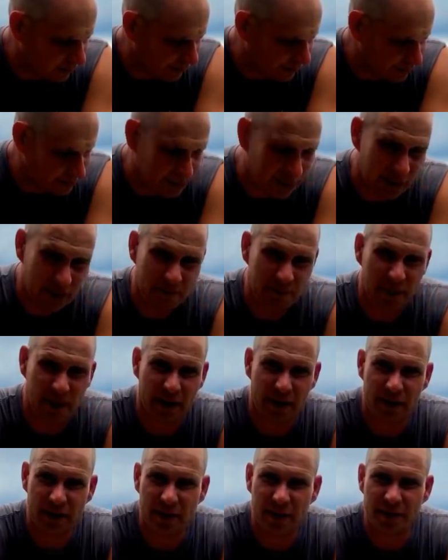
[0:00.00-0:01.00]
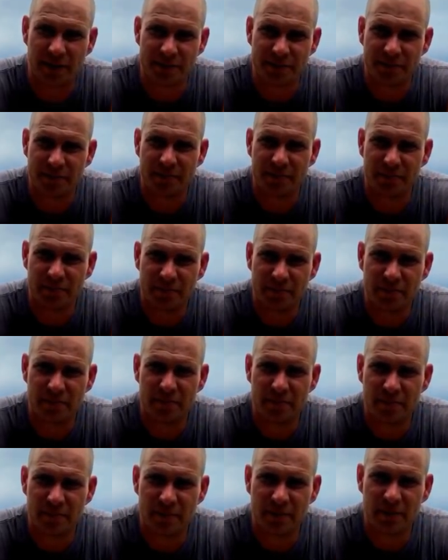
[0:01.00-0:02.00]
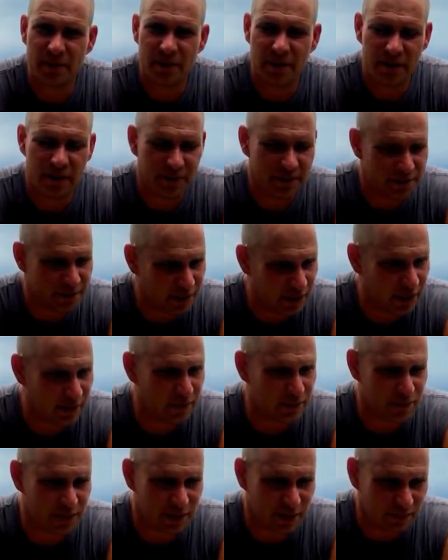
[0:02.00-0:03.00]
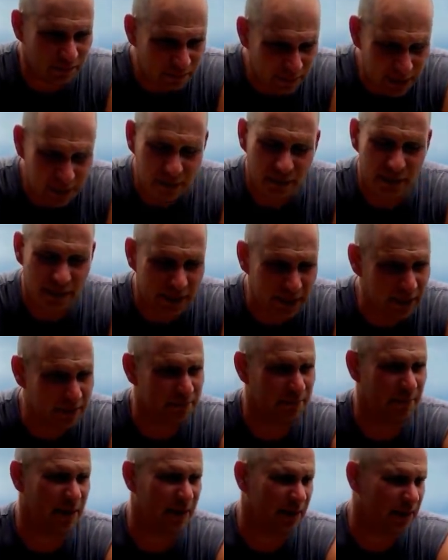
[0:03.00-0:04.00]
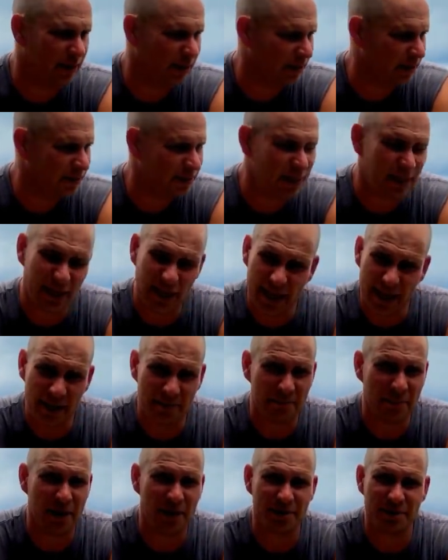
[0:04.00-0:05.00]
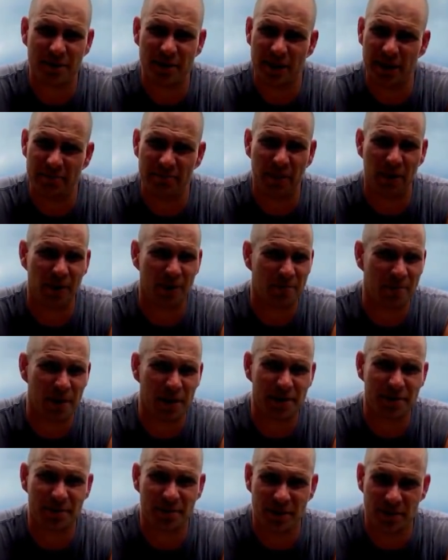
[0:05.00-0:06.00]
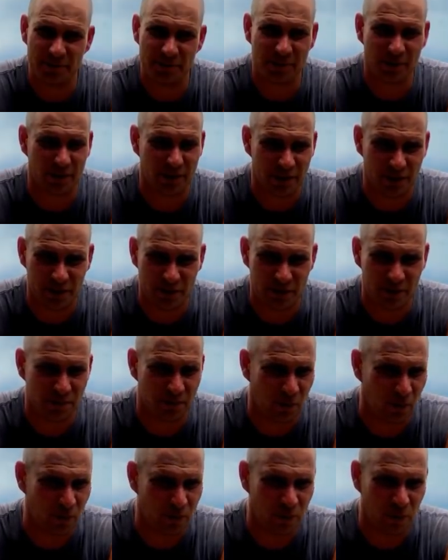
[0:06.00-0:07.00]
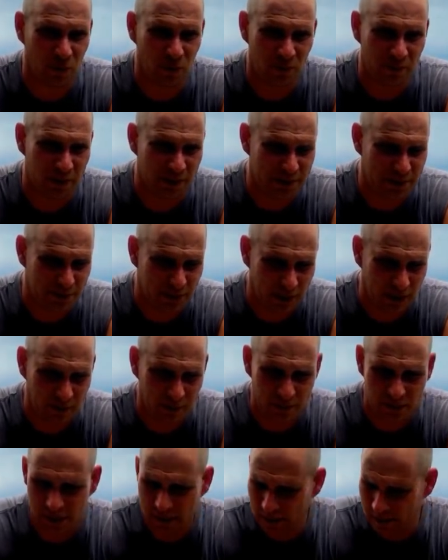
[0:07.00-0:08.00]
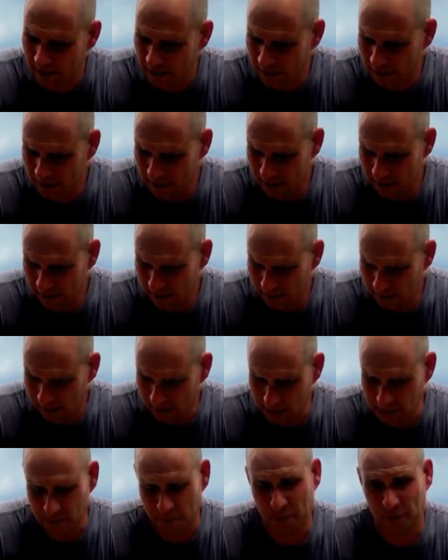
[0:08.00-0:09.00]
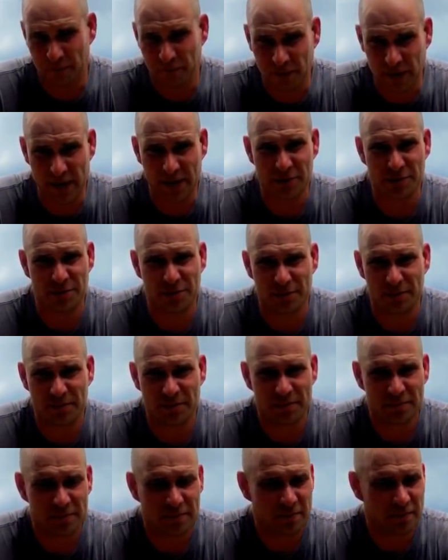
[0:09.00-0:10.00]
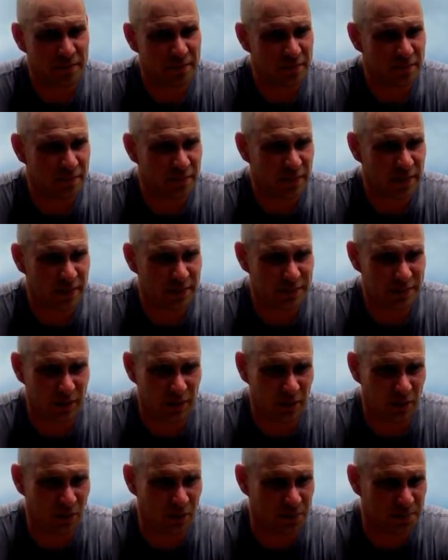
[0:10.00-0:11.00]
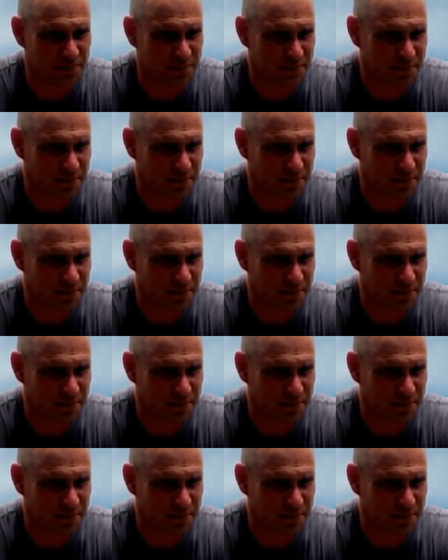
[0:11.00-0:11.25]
it's get mechanized. Jerry was in the middle of getting mechanized. He had a buncher, he'd bought a buncher, and he was starting to use it more and more. But you know, he's a professional. So